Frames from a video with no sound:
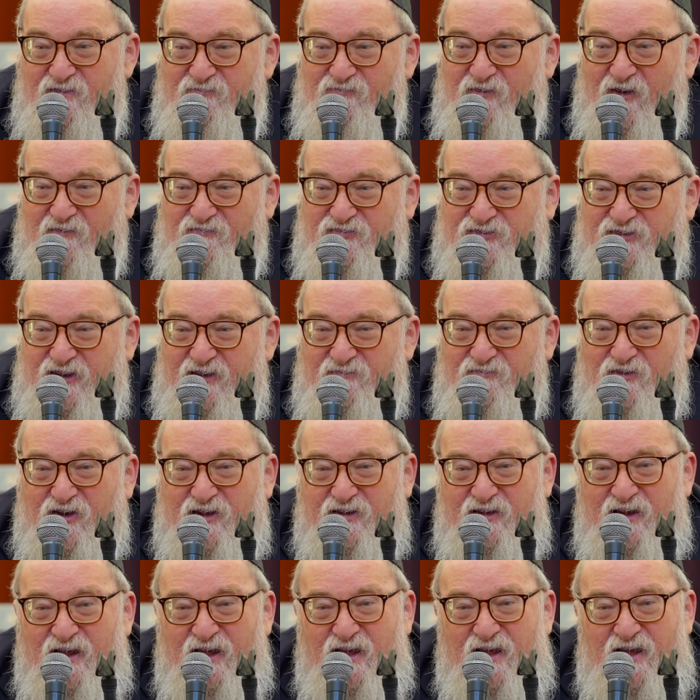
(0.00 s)
Vav
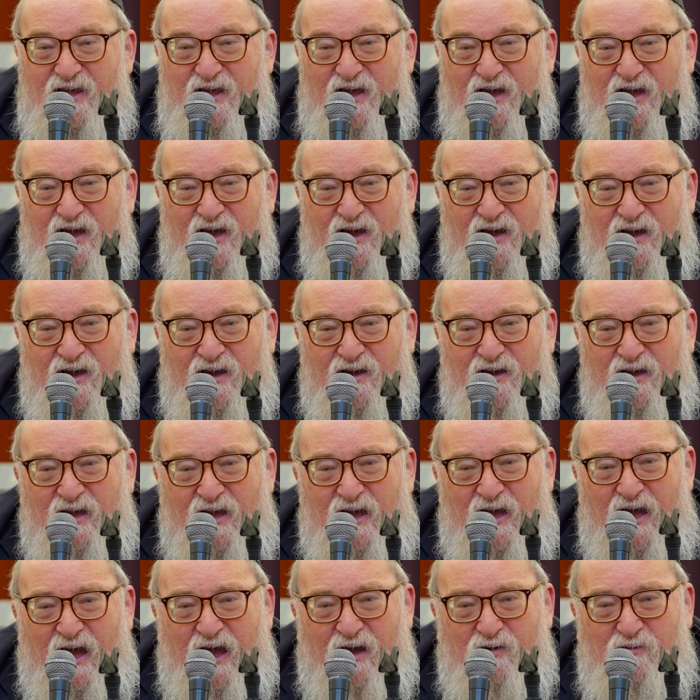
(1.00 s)
Sivan.
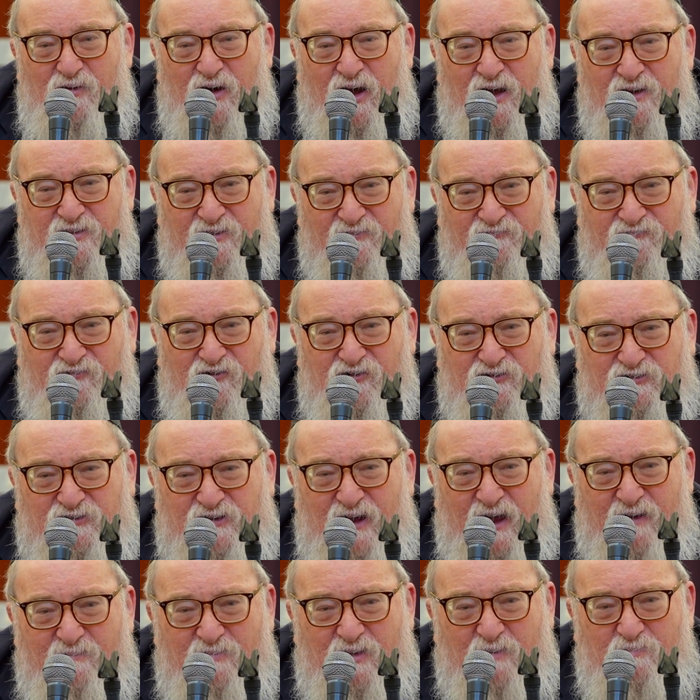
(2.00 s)
The first
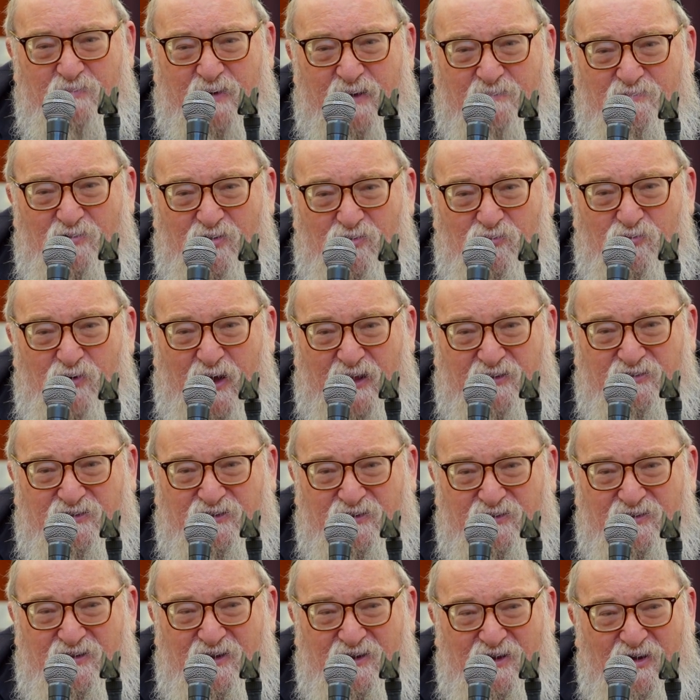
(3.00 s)
time that people went
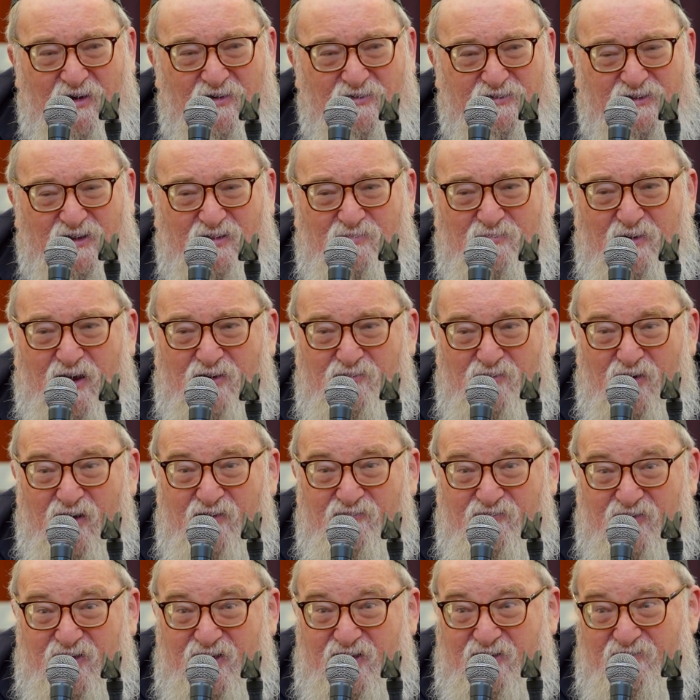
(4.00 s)
to the Kotel
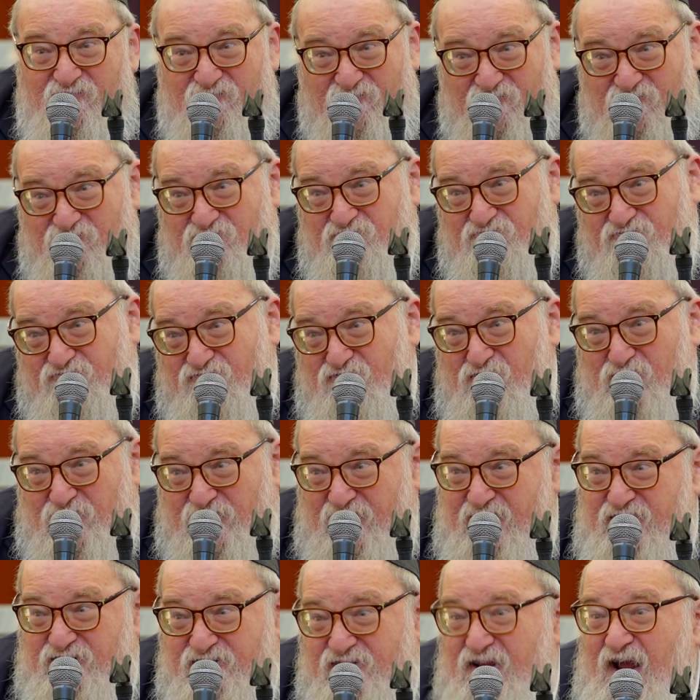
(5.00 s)
Maravi for at least